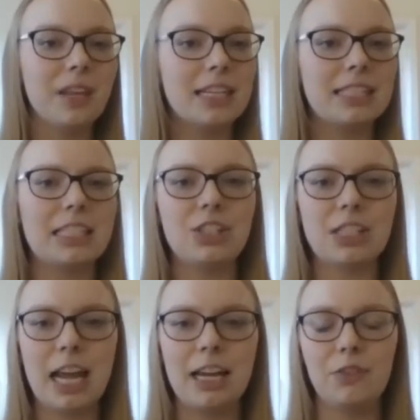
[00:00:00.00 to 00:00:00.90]
just to
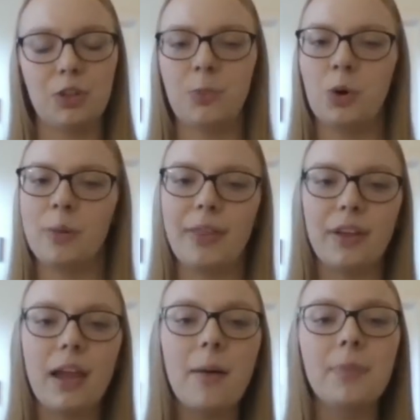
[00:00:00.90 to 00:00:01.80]
kind of learn more about
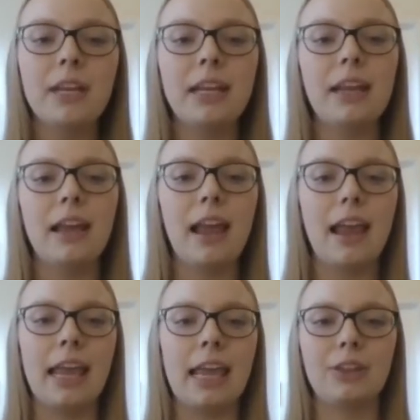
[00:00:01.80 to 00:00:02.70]
the
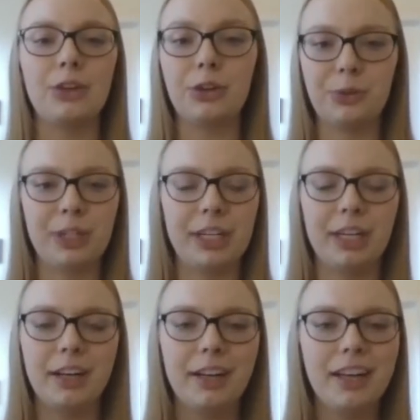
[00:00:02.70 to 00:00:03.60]
company and the
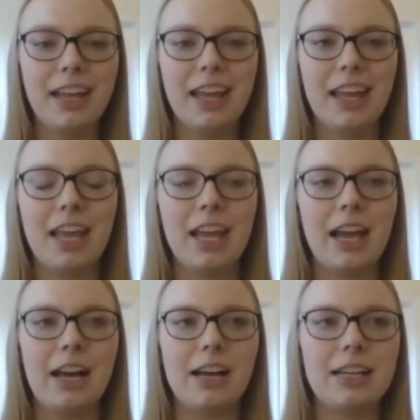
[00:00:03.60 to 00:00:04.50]
career,
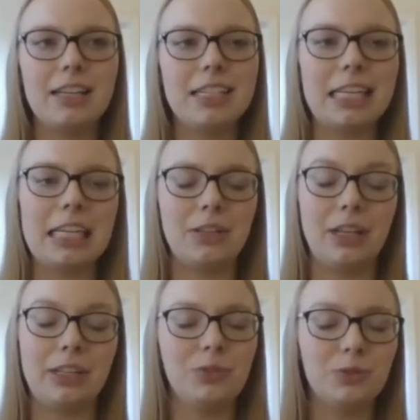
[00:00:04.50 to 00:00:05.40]
and
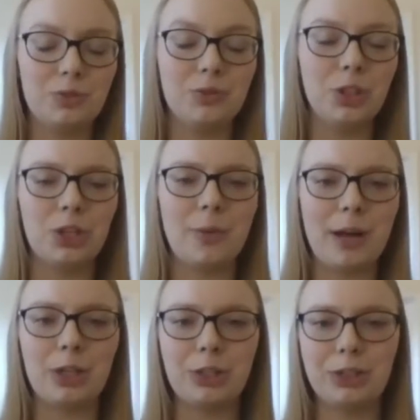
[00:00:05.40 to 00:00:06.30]
like to learn
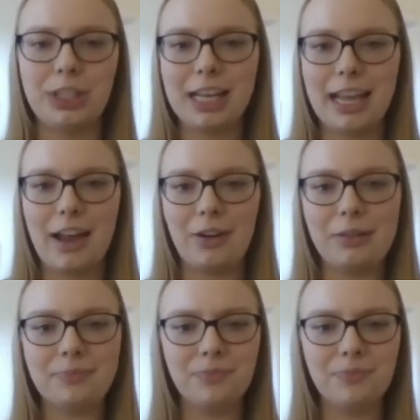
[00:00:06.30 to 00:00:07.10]
about a career in accounting.